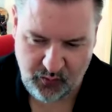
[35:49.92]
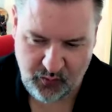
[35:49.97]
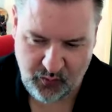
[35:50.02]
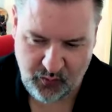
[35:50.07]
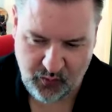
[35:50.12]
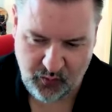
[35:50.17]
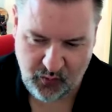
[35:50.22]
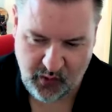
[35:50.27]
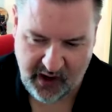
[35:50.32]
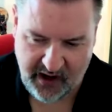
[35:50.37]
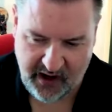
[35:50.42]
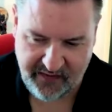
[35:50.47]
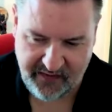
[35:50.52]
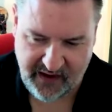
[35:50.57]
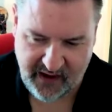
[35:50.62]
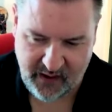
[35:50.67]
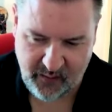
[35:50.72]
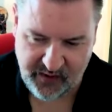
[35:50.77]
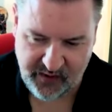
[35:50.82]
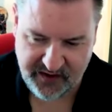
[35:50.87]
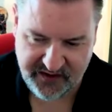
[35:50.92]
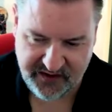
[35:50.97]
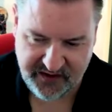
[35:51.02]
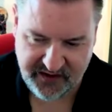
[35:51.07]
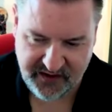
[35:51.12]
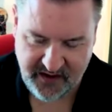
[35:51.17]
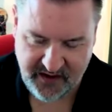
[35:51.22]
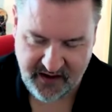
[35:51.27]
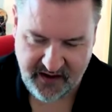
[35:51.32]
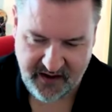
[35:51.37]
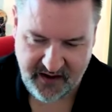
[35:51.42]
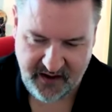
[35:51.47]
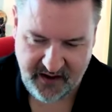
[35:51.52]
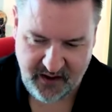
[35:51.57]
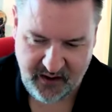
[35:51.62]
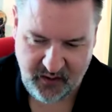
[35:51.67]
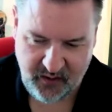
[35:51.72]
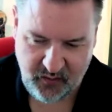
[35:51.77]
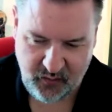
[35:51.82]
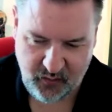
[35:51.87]
where there was
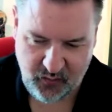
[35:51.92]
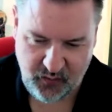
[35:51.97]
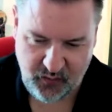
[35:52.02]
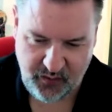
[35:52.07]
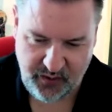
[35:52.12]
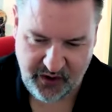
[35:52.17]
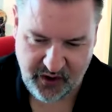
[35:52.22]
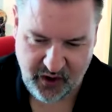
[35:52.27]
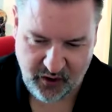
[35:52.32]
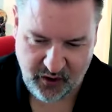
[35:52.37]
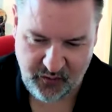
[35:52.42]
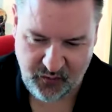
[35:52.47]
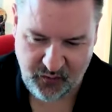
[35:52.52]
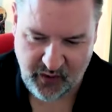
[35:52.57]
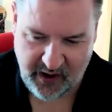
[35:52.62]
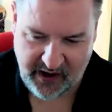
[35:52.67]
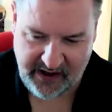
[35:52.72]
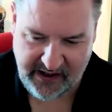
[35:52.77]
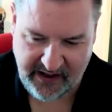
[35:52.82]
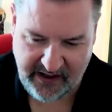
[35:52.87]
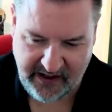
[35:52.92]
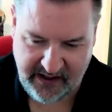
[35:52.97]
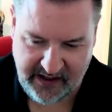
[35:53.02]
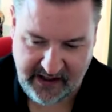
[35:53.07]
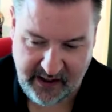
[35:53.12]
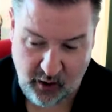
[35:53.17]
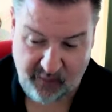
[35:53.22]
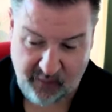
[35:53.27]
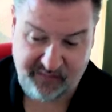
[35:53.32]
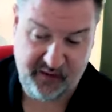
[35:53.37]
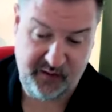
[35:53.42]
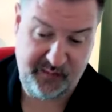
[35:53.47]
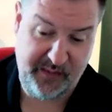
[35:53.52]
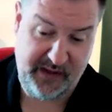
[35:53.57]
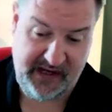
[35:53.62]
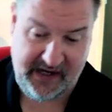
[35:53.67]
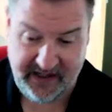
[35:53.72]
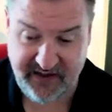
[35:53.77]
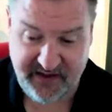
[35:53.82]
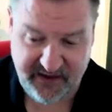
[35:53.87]
you know, where he he offered me
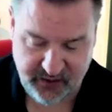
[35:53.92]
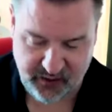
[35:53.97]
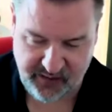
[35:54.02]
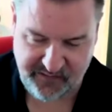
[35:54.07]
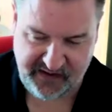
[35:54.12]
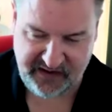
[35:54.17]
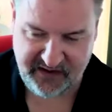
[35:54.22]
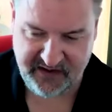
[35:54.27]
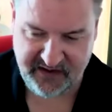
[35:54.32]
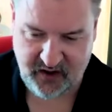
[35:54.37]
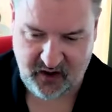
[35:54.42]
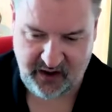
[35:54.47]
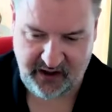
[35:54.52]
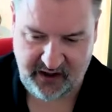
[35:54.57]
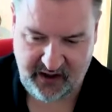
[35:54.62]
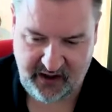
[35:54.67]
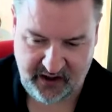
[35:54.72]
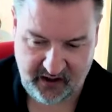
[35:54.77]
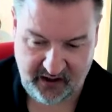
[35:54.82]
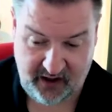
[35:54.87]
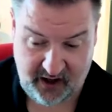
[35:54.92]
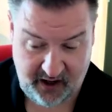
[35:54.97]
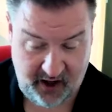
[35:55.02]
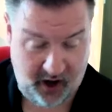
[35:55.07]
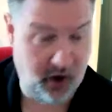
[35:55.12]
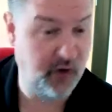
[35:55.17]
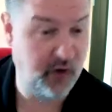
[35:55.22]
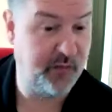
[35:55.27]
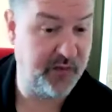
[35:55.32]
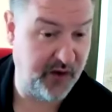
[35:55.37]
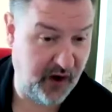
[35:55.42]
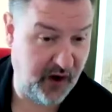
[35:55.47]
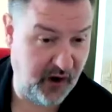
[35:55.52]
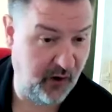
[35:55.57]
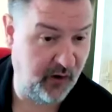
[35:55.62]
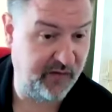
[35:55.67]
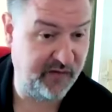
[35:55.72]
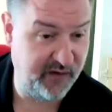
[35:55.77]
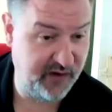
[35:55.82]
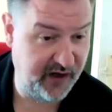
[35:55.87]
his sort of insight, and I, I hope that I
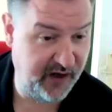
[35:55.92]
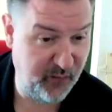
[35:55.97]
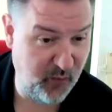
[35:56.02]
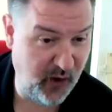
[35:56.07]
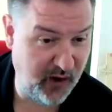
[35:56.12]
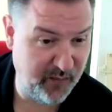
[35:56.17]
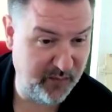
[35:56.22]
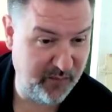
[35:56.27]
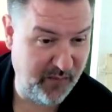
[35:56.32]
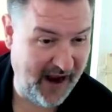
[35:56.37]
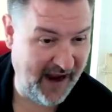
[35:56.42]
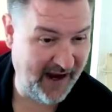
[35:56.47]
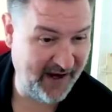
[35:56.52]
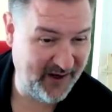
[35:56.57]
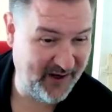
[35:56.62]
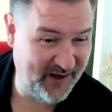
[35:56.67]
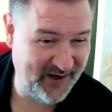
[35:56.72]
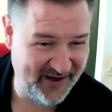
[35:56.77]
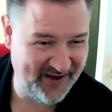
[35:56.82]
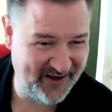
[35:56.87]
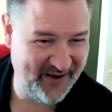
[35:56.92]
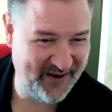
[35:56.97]
offered him one back,